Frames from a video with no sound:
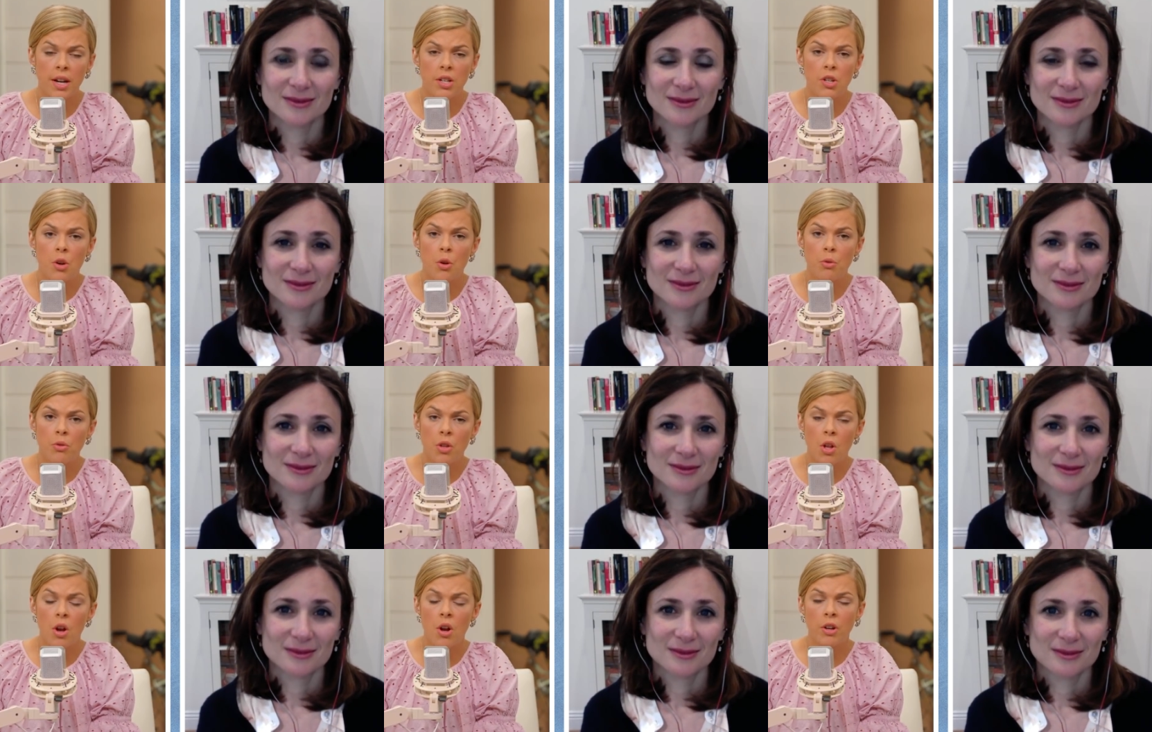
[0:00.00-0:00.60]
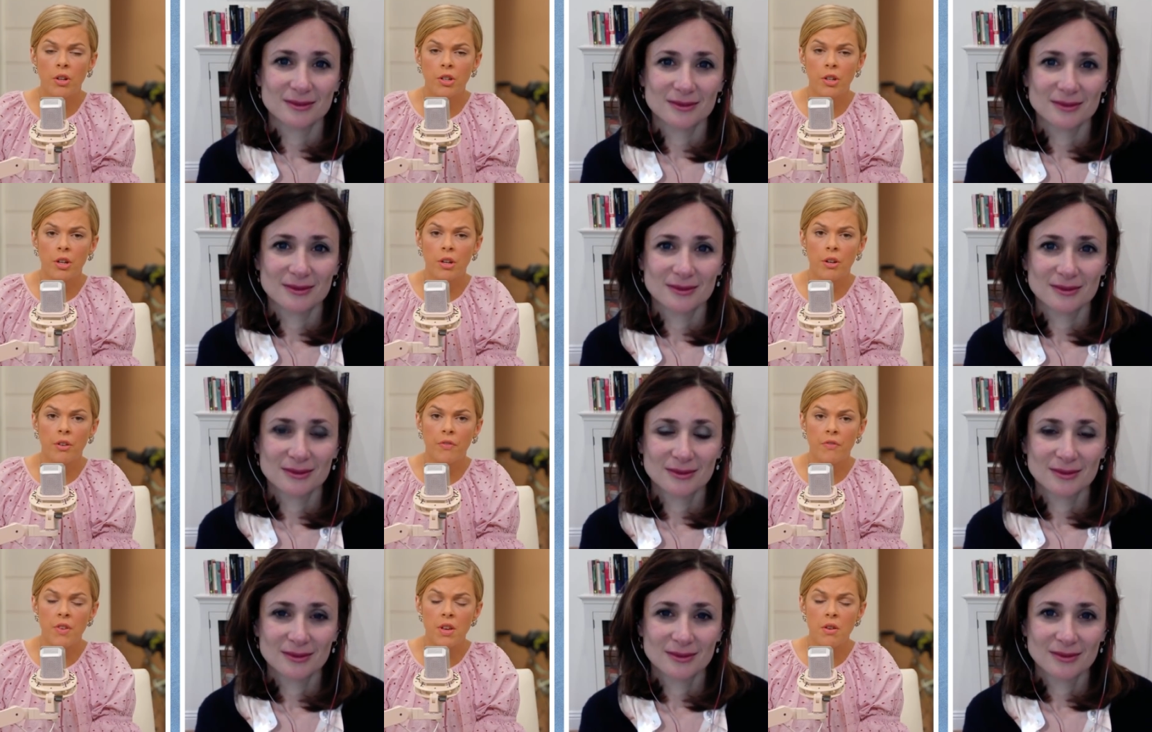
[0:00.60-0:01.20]
Speaker 1: I no
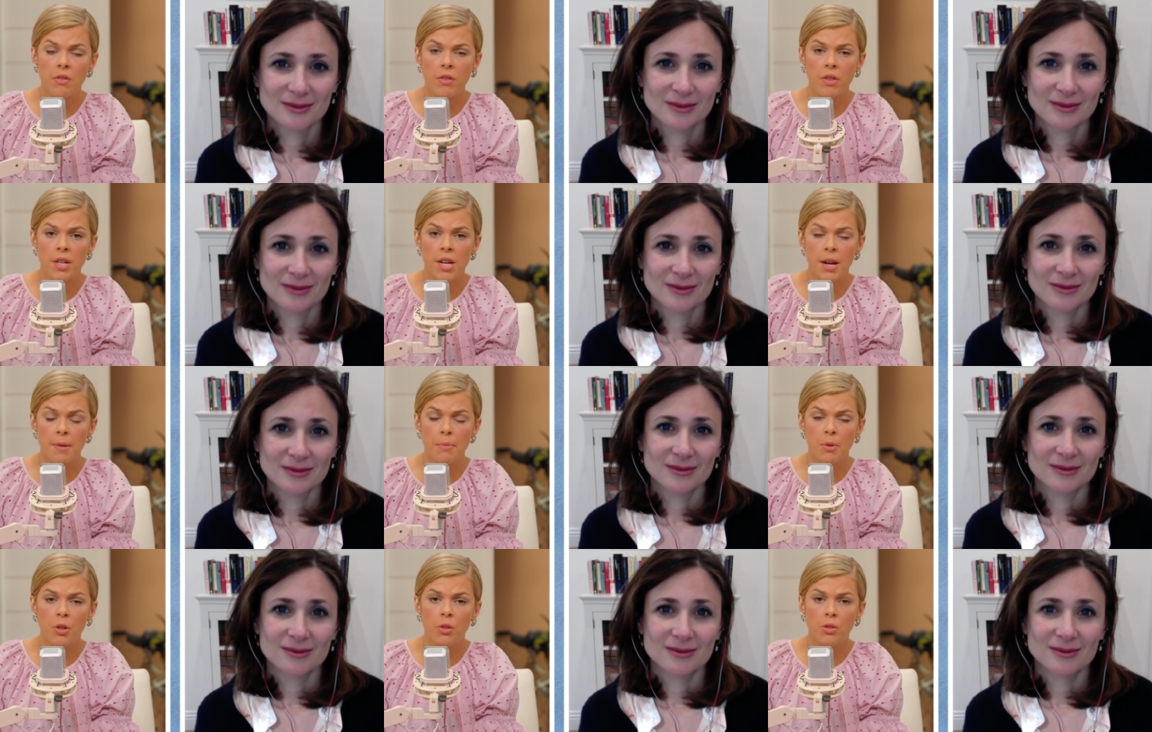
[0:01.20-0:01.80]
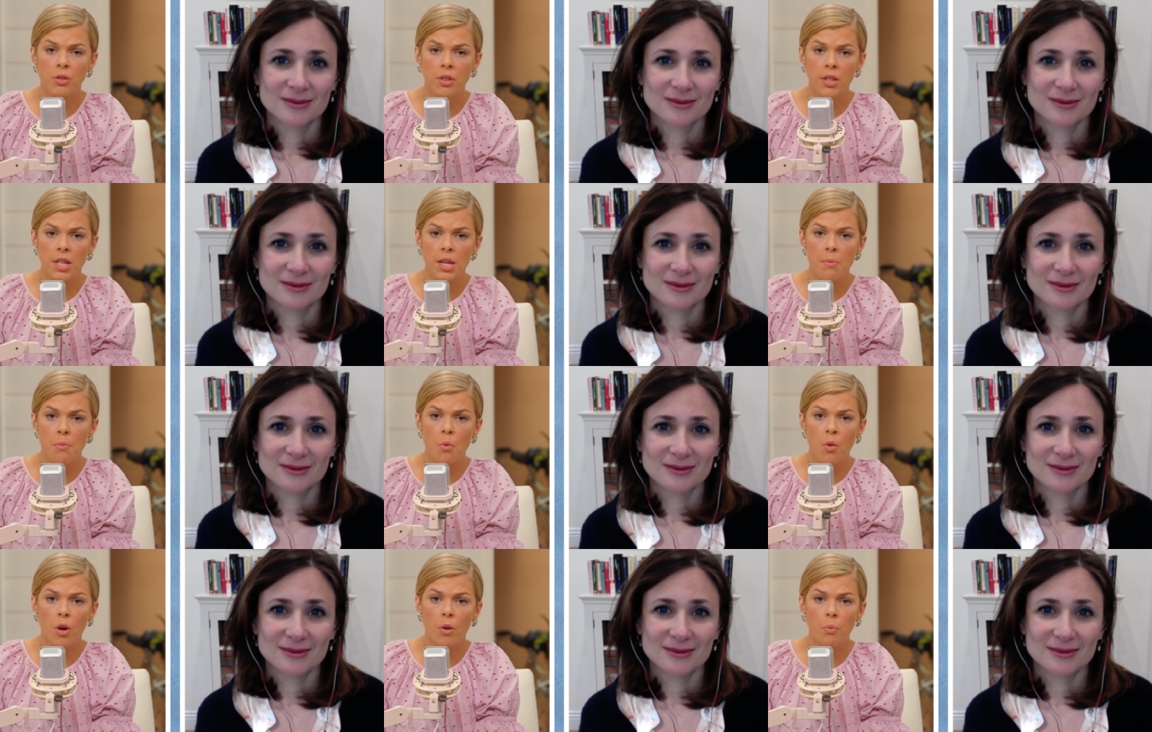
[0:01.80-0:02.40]
longer feel that I'm a girl
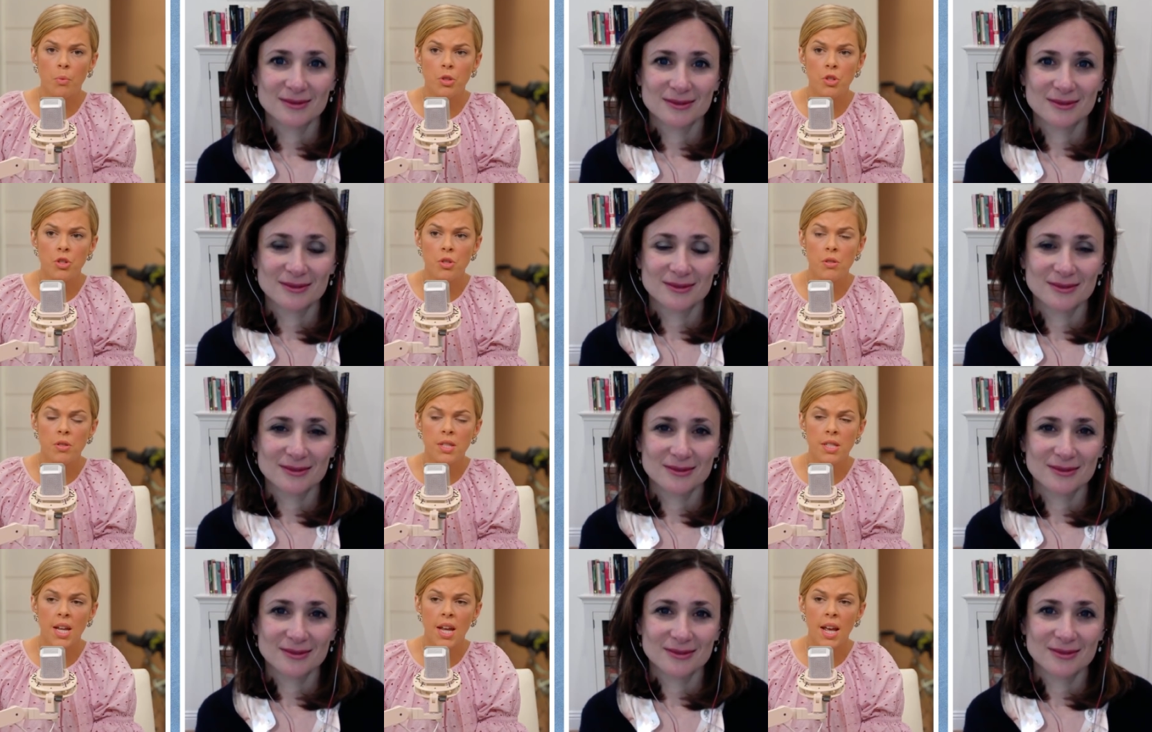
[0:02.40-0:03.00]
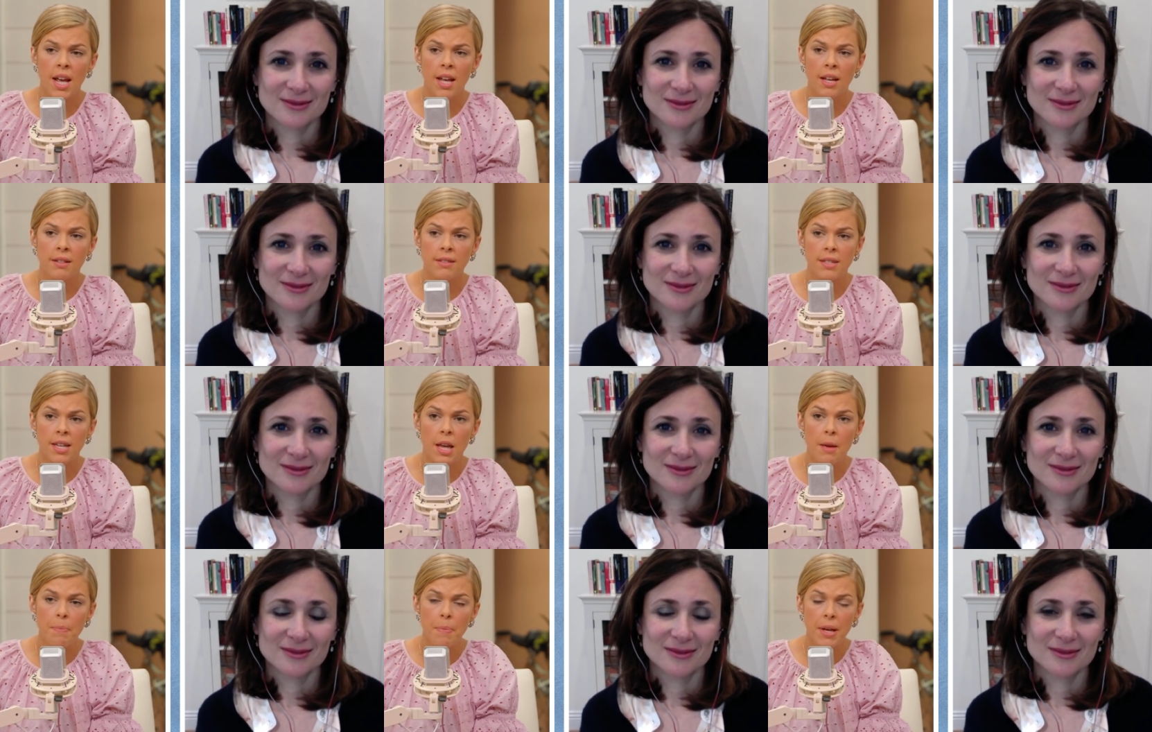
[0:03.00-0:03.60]
anymore," would you say
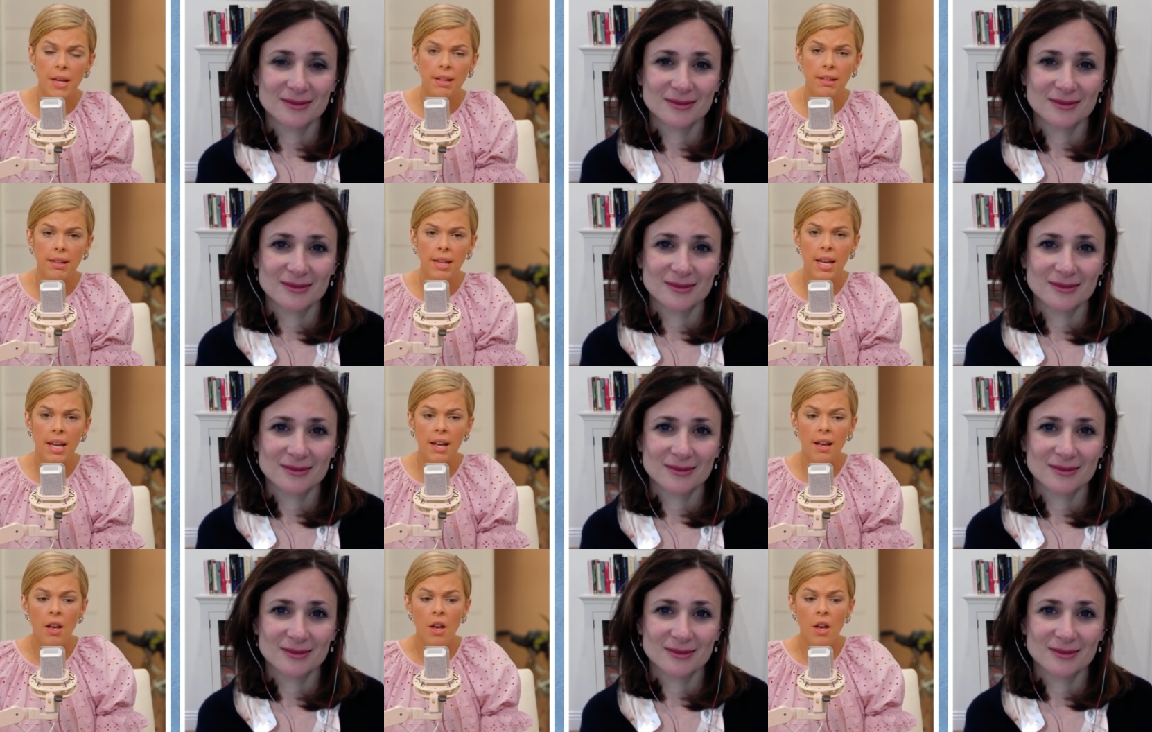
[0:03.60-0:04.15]
typically